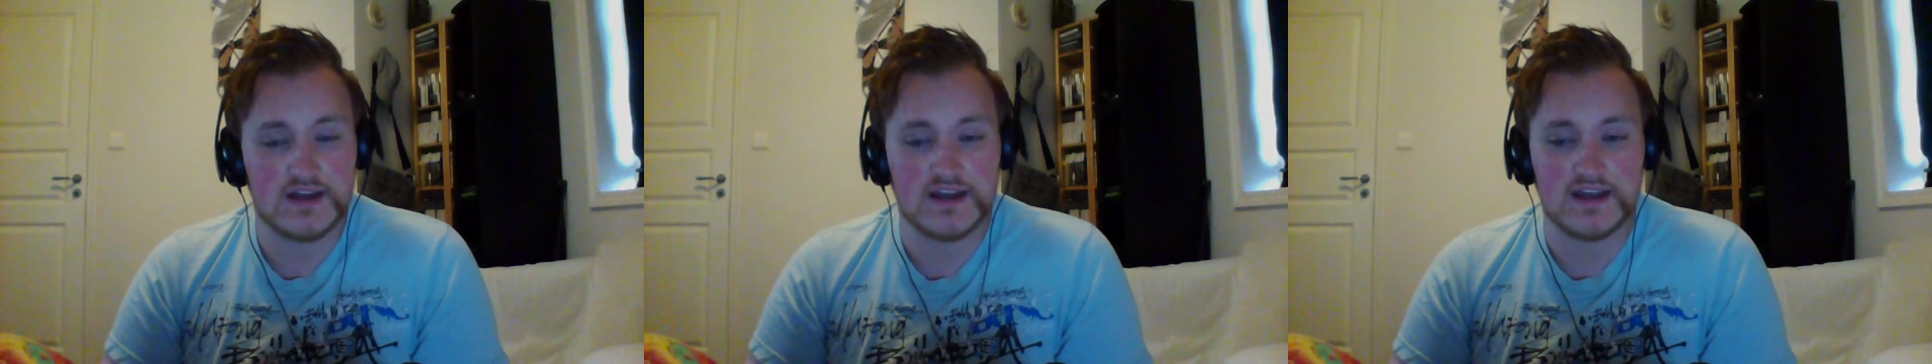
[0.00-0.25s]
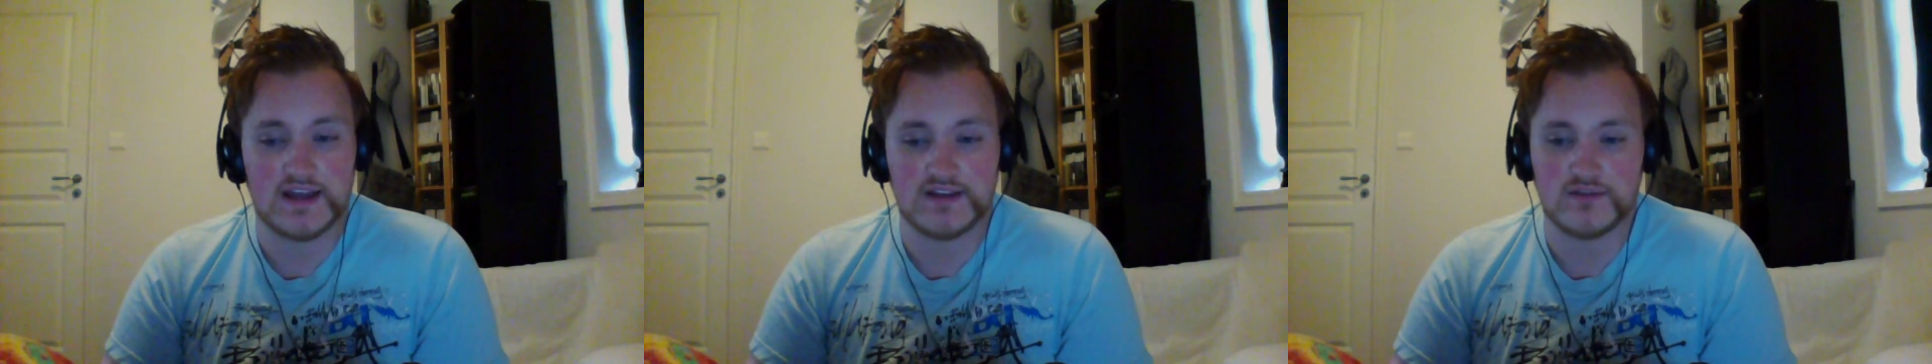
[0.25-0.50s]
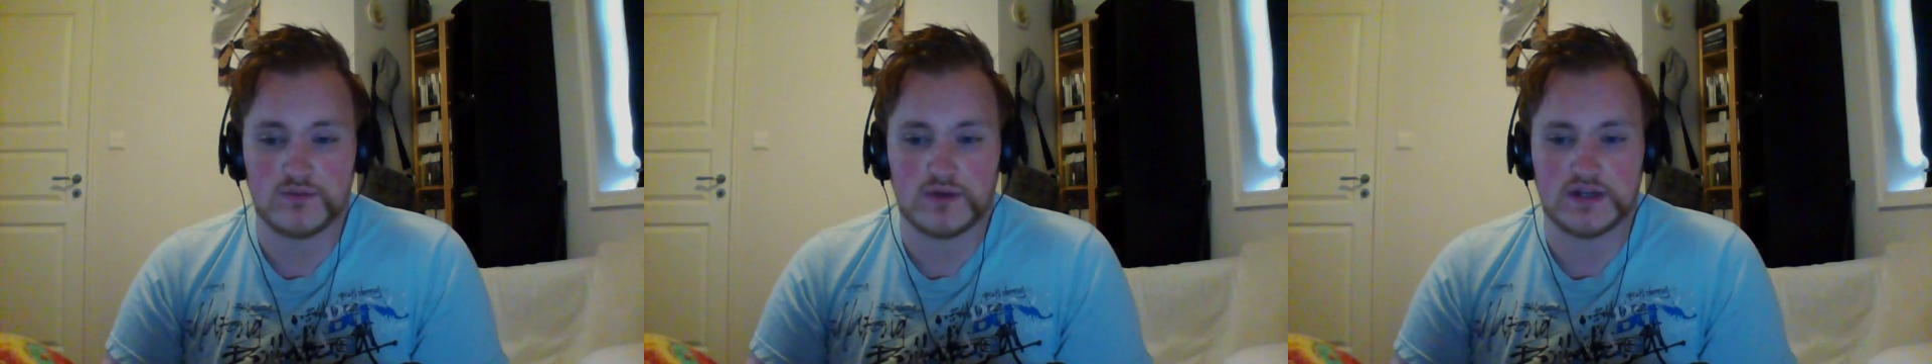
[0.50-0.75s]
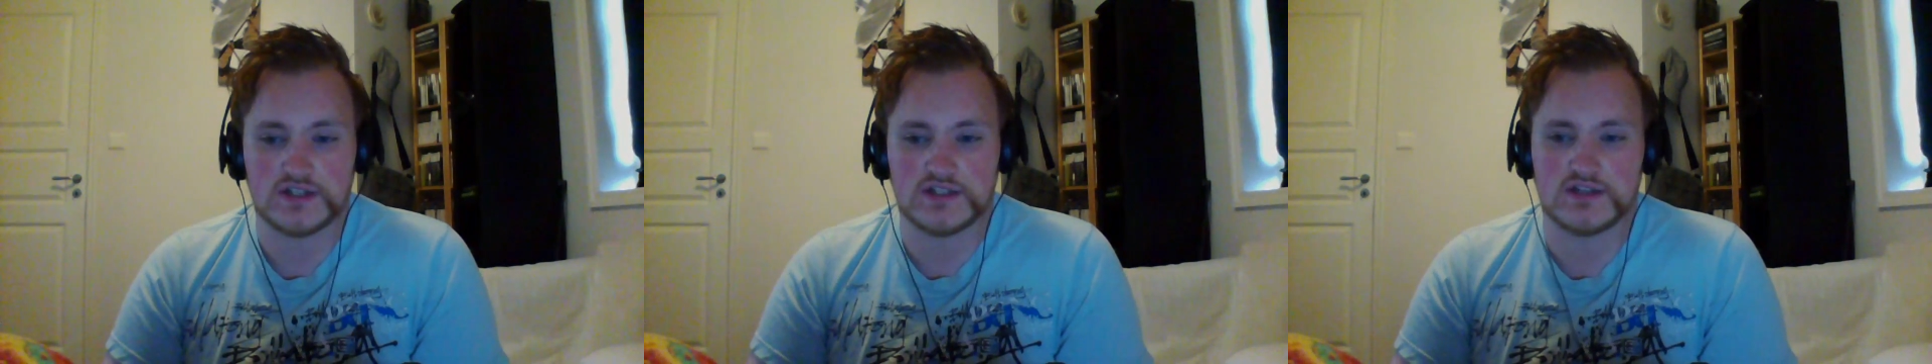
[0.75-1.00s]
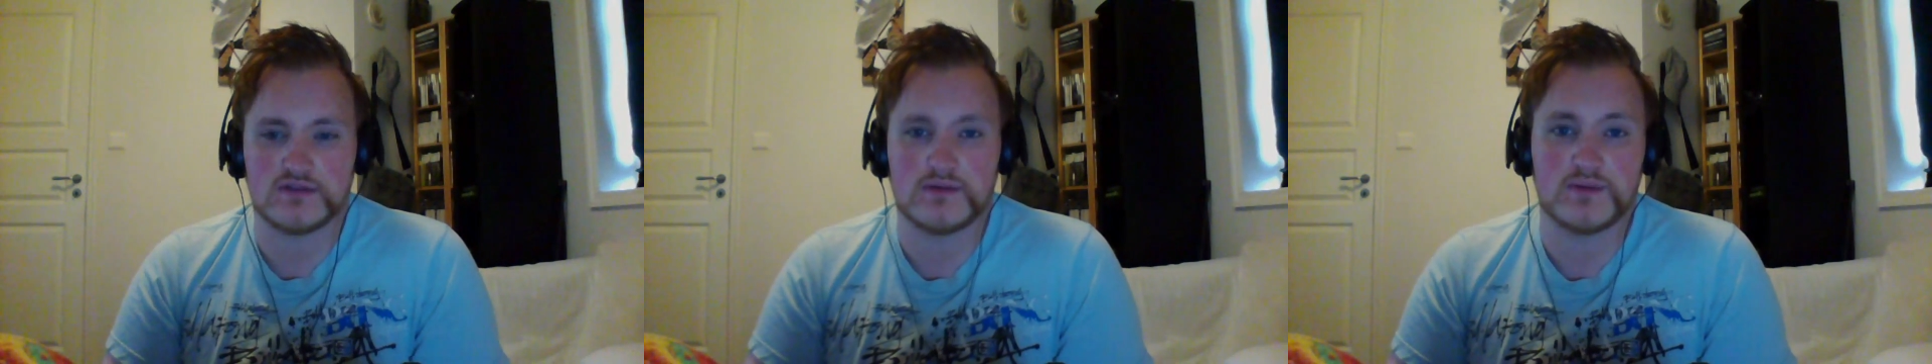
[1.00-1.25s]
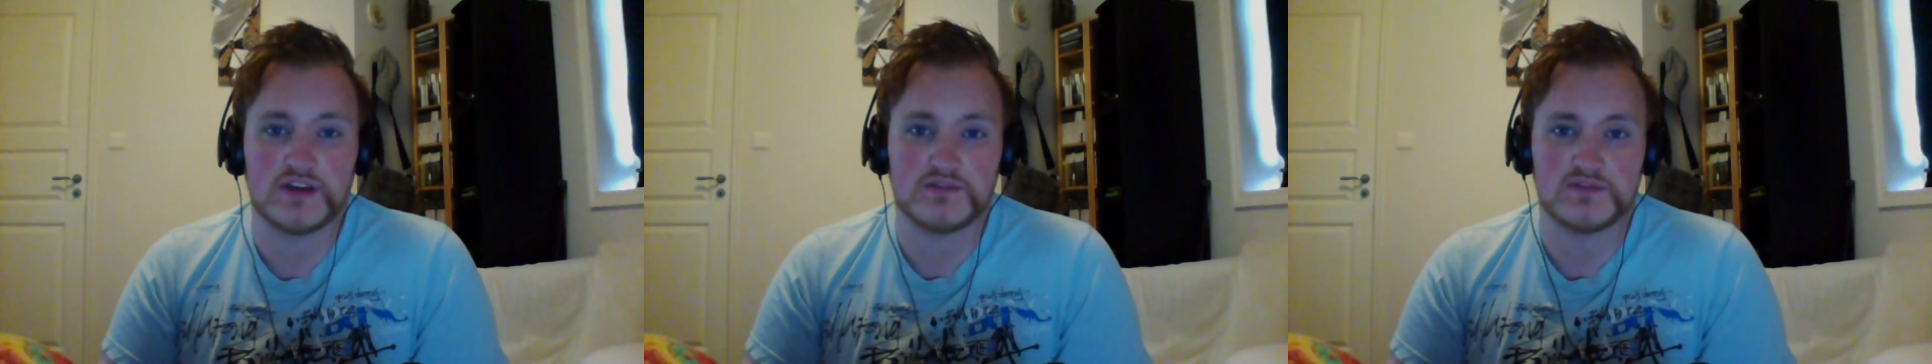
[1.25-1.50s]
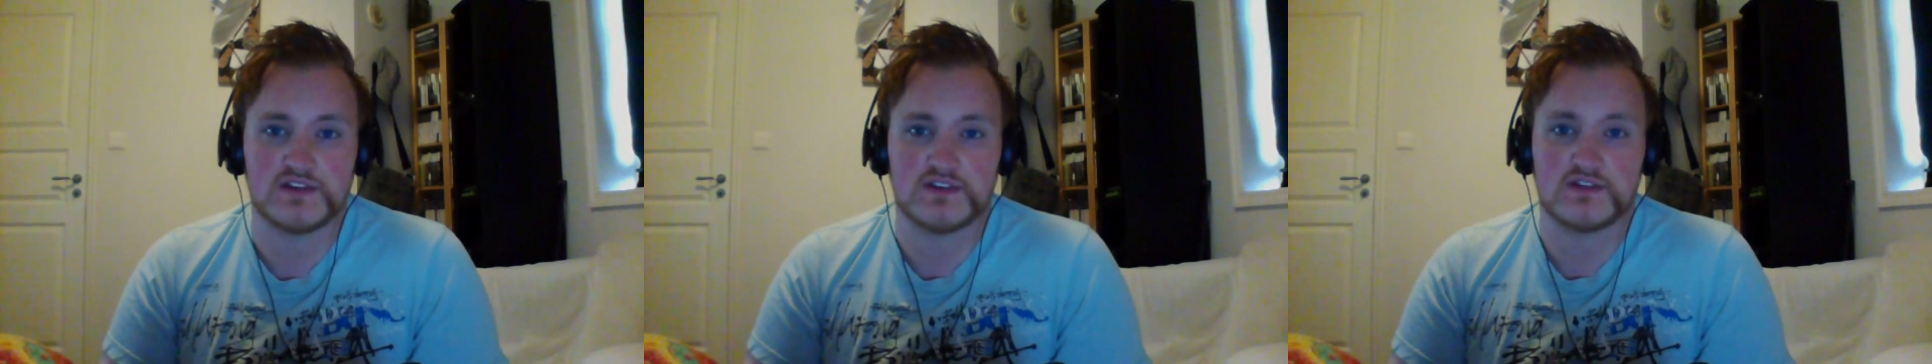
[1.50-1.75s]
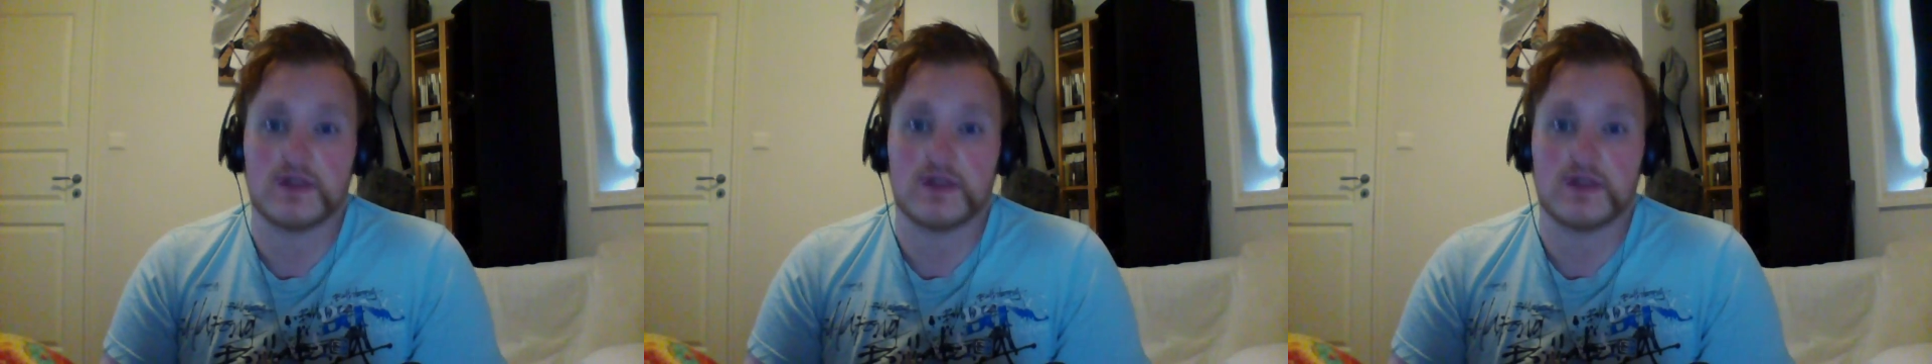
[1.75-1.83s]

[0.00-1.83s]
I had to watch uh, Rainbow Dash Presents.